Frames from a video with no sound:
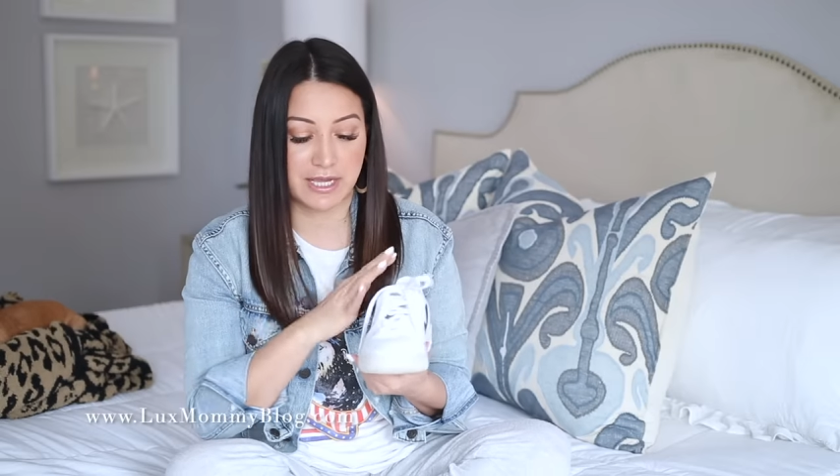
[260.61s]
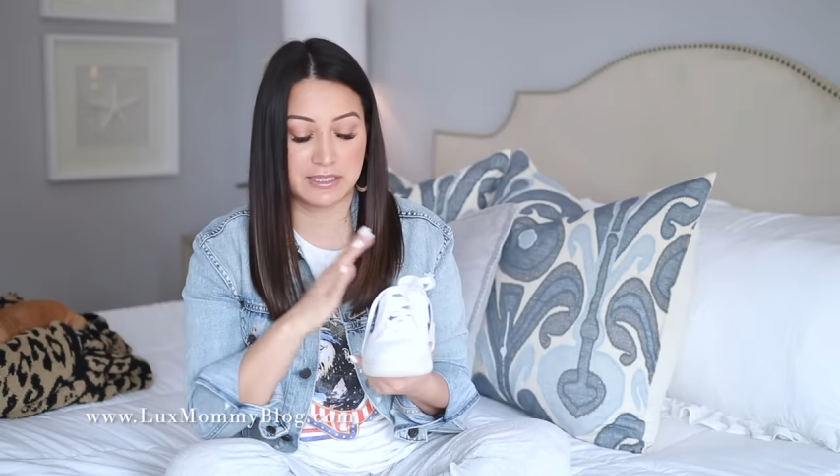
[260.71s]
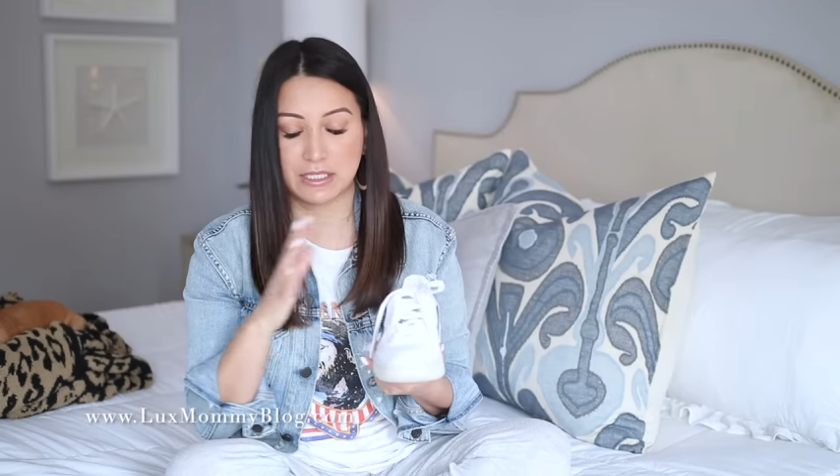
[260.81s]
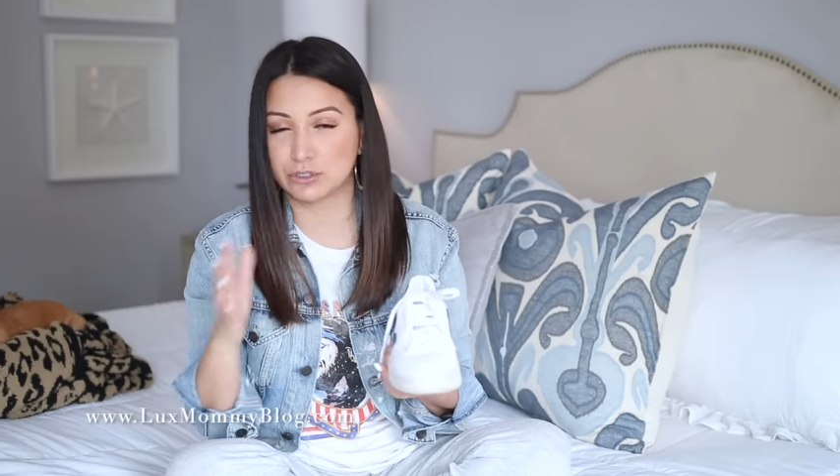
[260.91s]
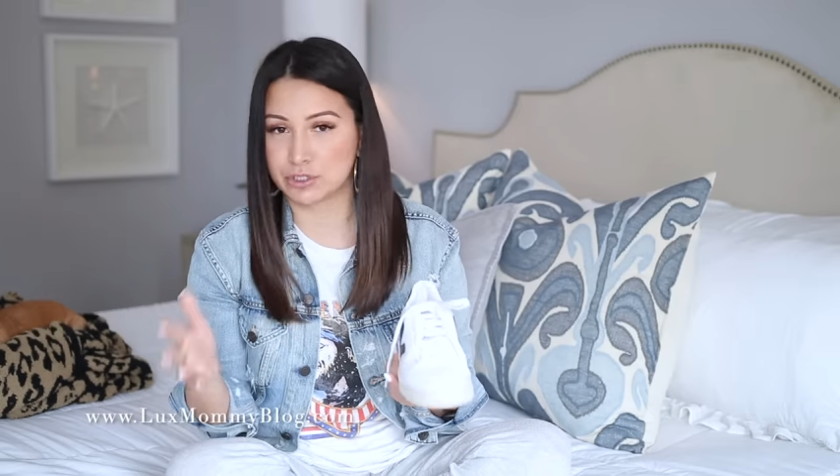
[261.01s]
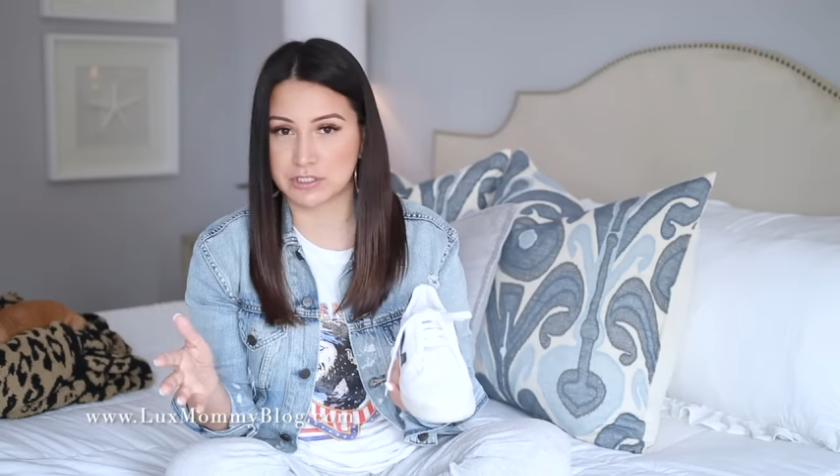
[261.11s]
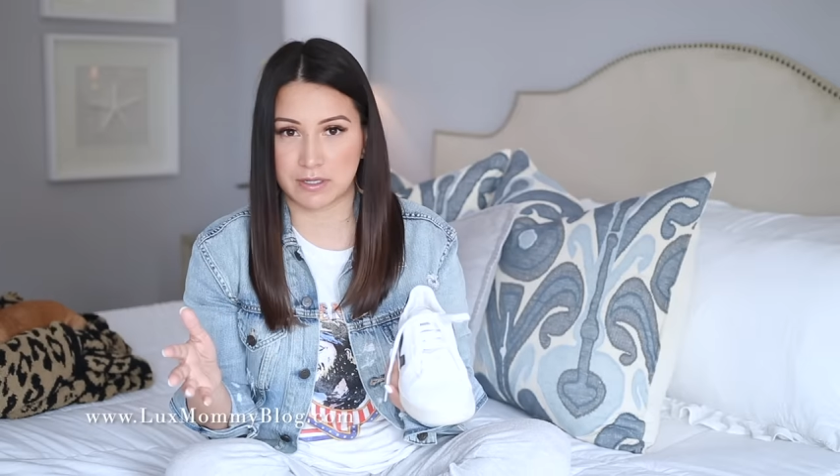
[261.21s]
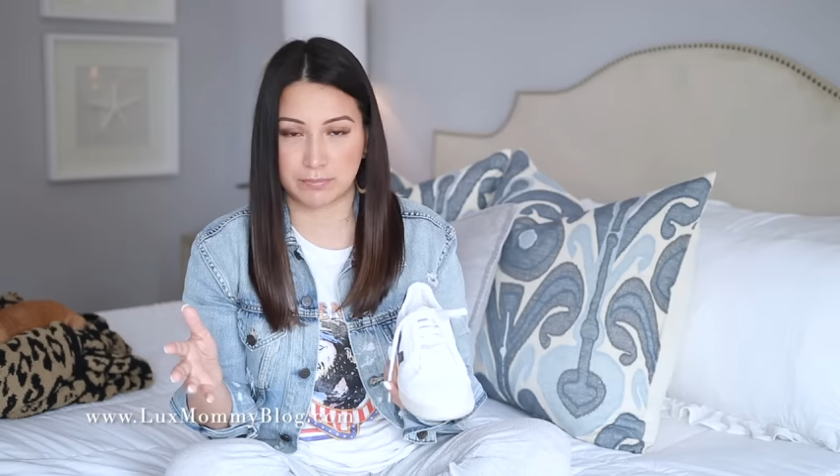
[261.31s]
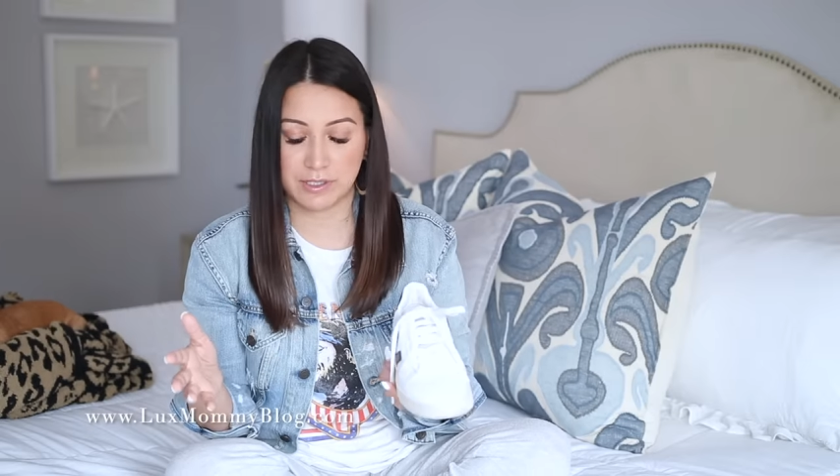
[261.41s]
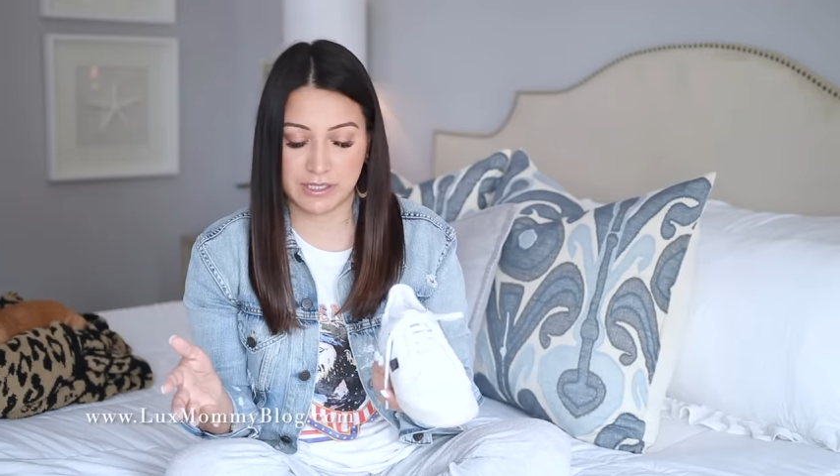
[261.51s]
I think it looks
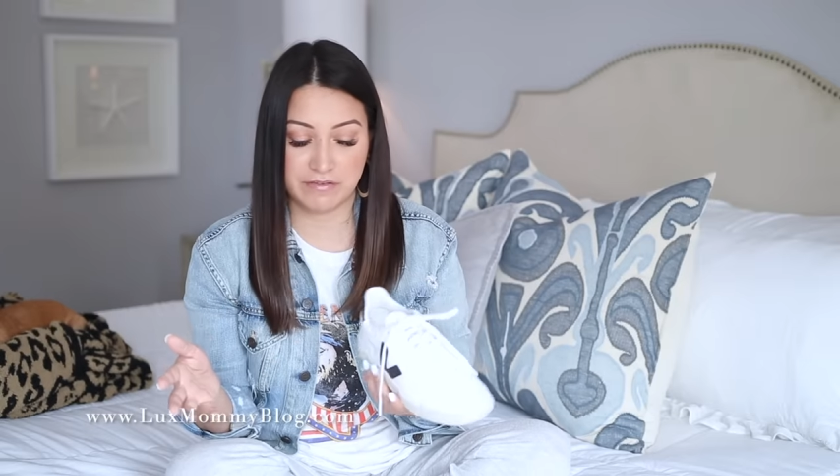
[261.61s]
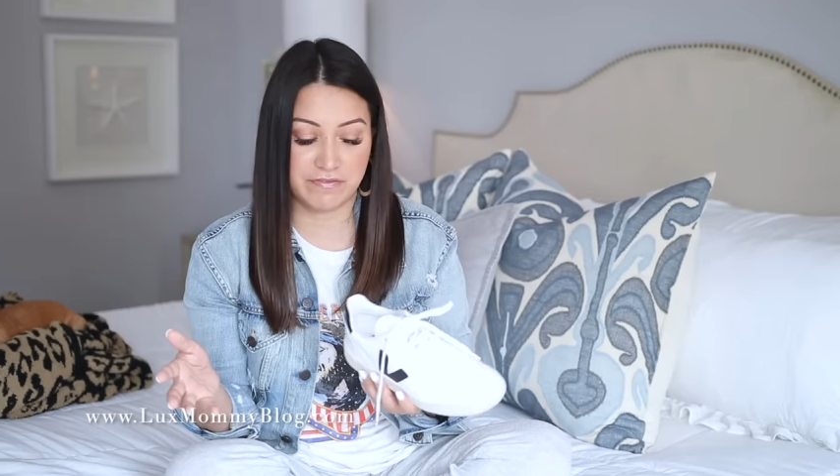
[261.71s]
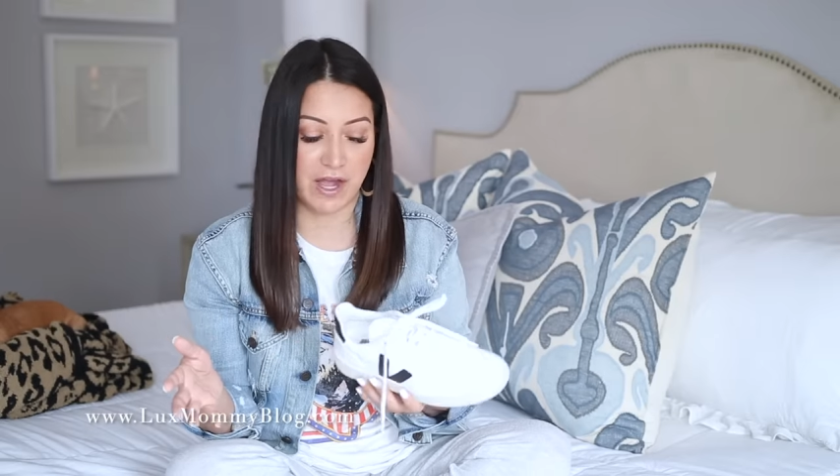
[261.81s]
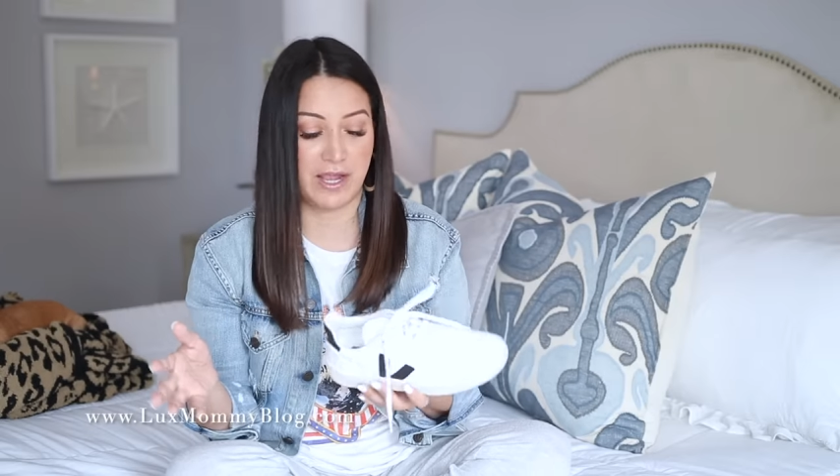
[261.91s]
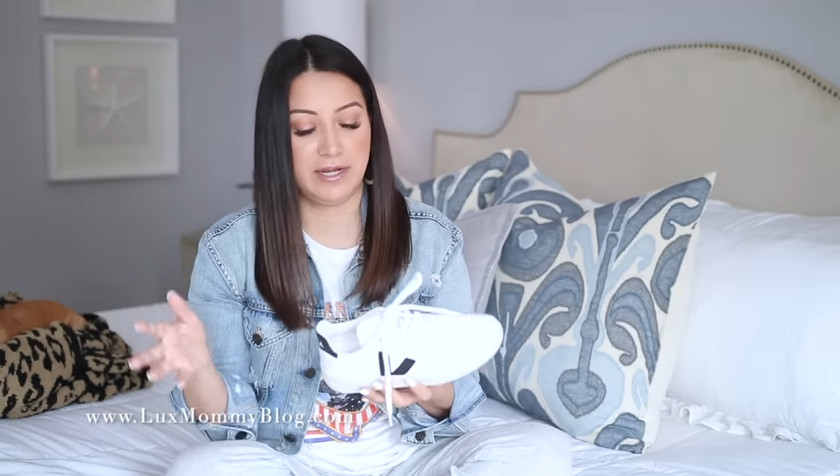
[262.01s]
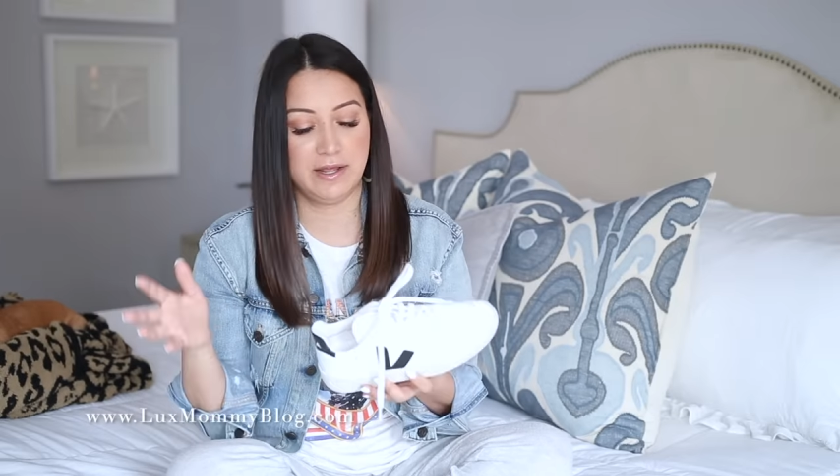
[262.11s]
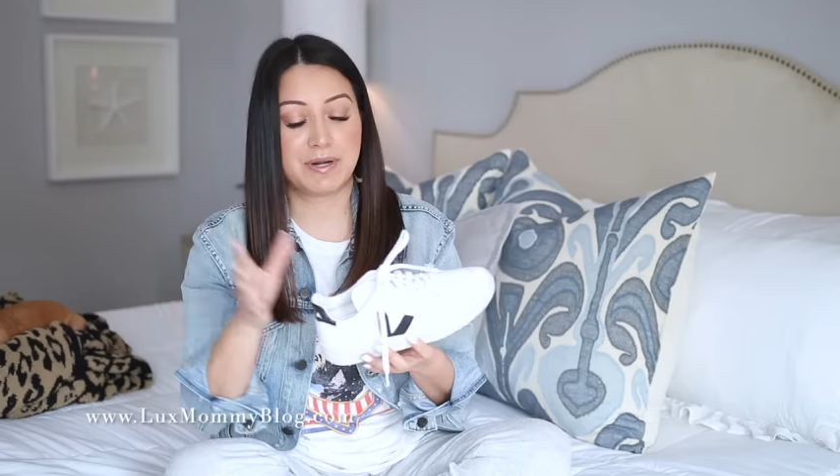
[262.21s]
completely fine.